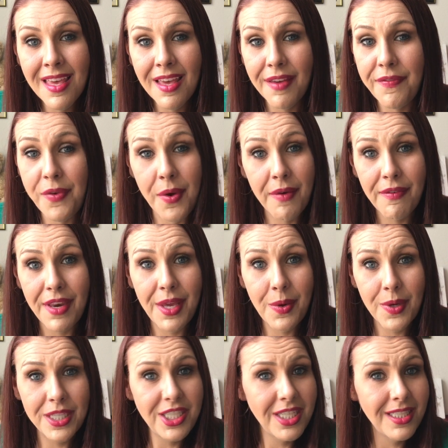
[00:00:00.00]
if you have any
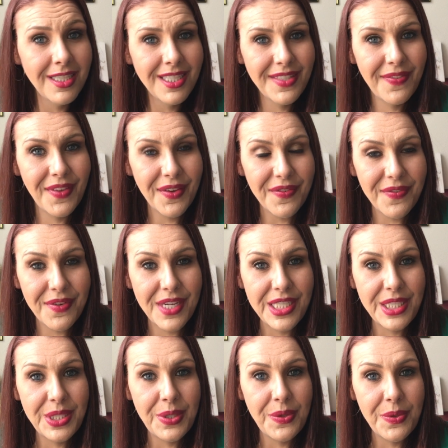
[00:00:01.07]
questions, feel free
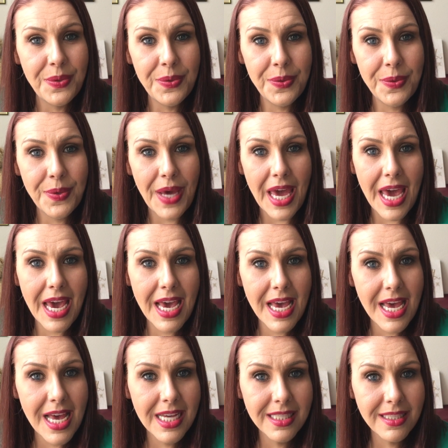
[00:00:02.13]
to
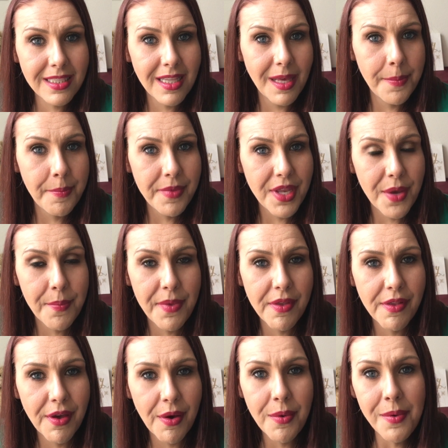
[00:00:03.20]
ask them down
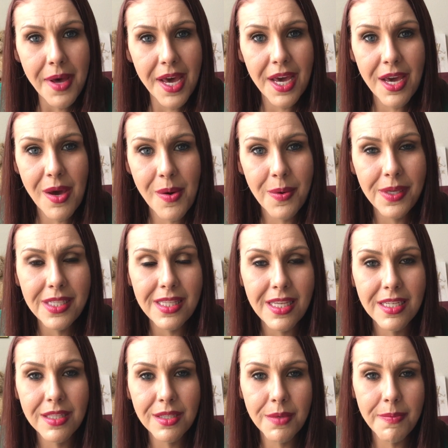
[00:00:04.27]
below. I always
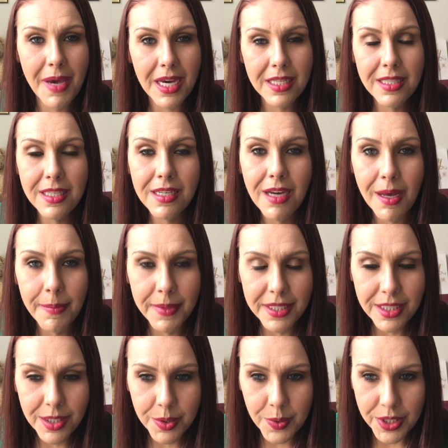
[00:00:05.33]
answer back to
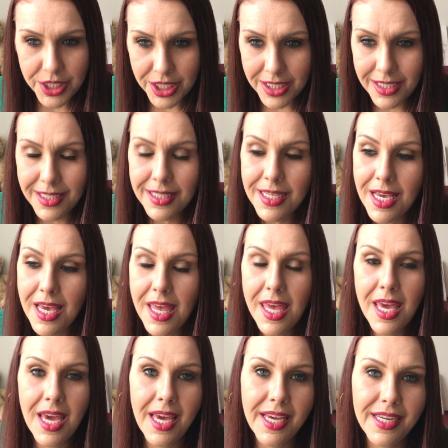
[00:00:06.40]
comments and questions.
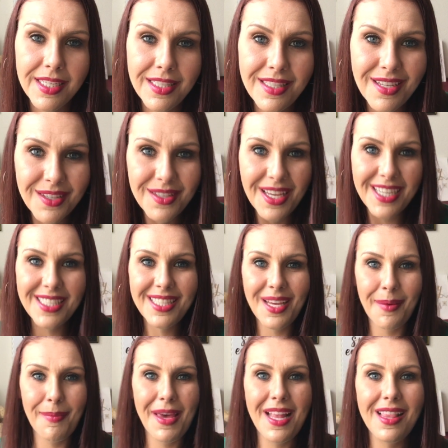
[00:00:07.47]
And until next
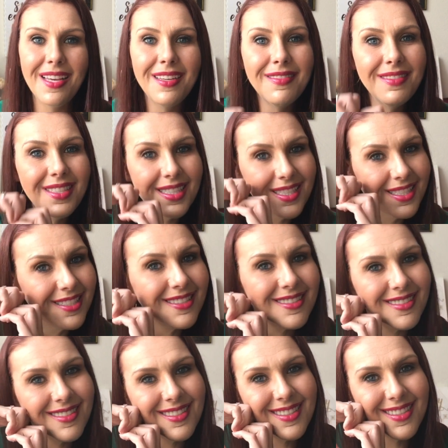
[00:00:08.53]
time, my loves,
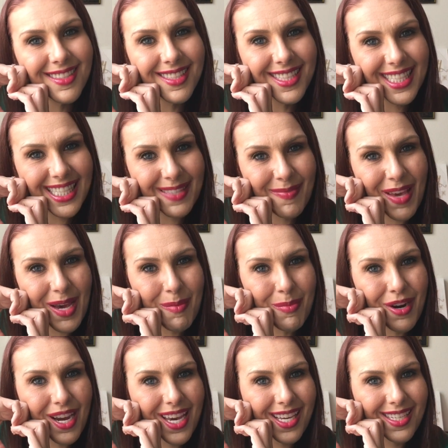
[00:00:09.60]
smile
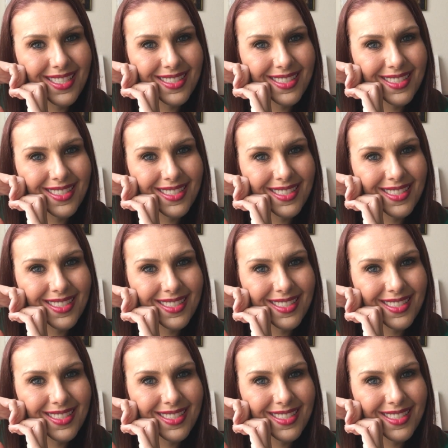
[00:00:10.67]
bright.